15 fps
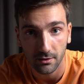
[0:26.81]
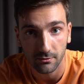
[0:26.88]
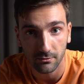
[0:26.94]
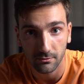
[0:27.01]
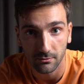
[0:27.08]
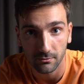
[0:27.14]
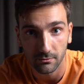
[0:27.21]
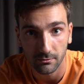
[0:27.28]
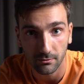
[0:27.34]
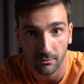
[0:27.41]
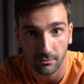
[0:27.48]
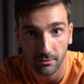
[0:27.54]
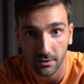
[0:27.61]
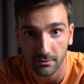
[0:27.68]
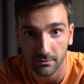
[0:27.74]
to
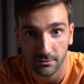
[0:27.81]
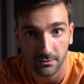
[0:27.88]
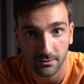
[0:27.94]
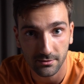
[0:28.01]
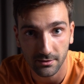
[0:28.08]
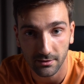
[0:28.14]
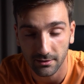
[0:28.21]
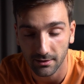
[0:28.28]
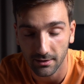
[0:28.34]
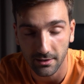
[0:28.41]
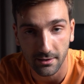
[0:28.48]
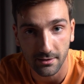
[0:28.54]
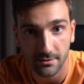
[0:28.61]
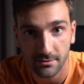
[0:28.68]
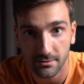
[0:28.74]
craters and
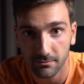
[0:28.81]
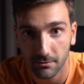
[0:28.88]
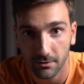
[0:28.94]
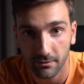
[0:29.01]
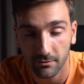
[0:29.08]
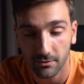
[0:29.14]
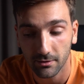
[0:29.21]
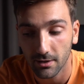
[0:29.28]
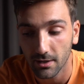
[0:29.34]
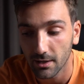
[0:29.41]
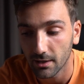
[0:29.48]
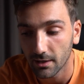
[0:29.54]
lakes, whatever.